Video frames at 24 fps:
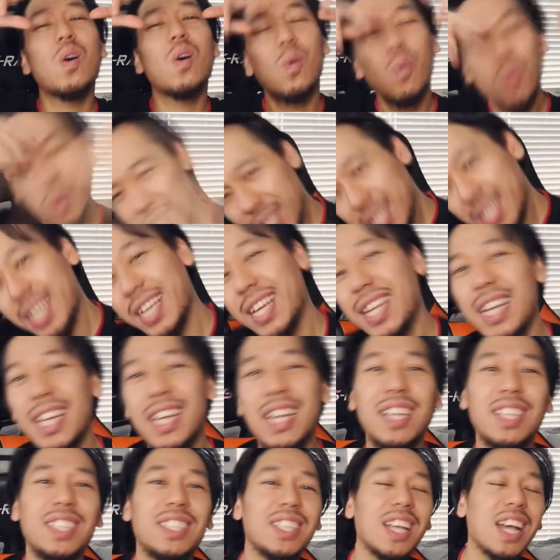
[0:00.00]
What's good,
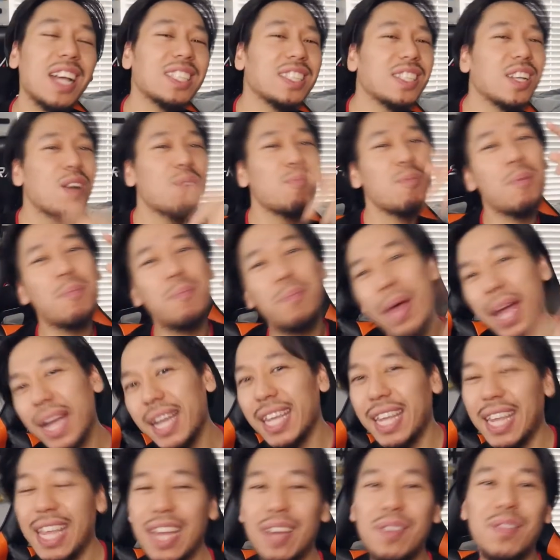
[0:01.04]
Hoodshot? It's your homie
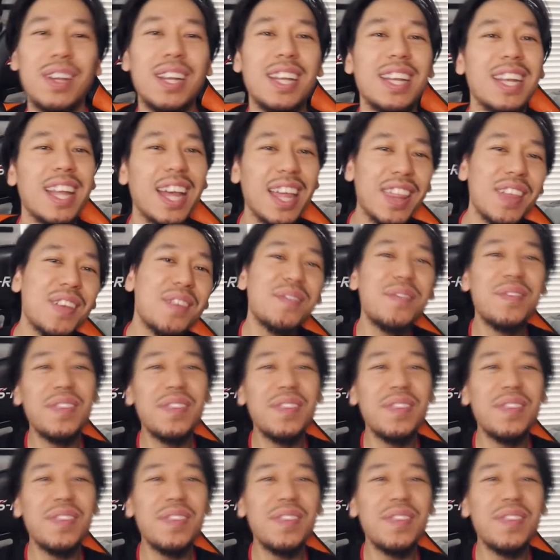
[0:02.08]
back again with another